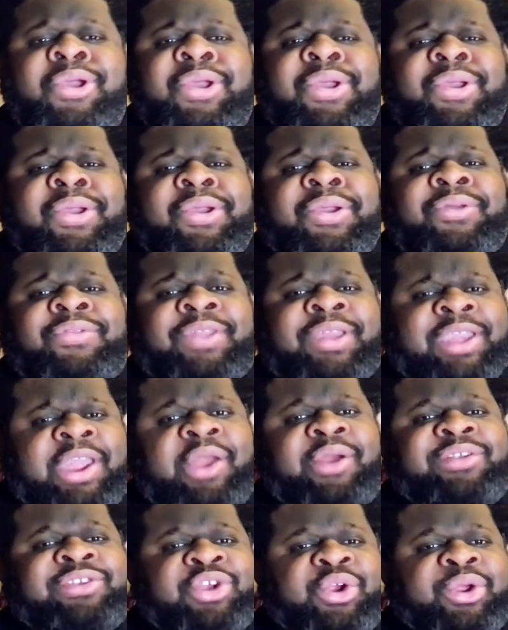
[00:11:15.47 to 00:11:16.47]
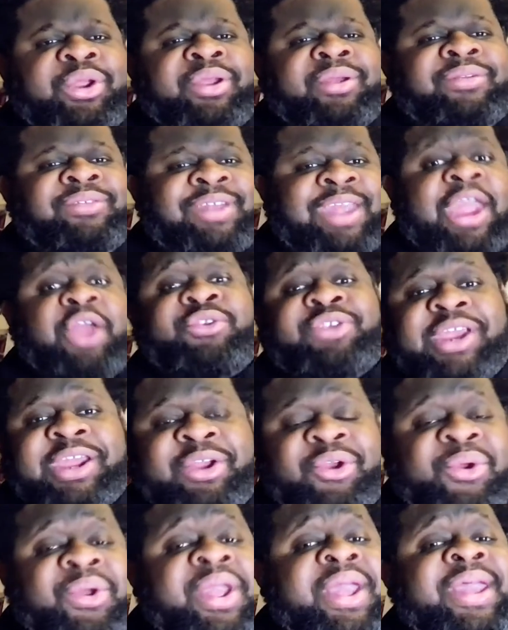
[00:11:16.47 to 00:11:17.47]
The caretaker
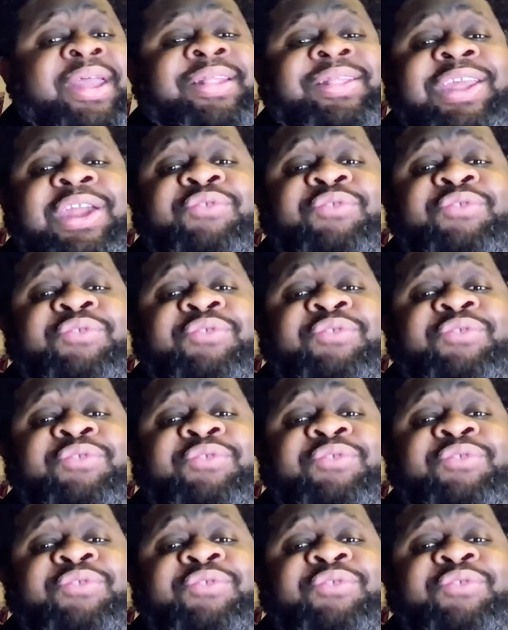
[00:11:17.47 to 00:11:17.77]
then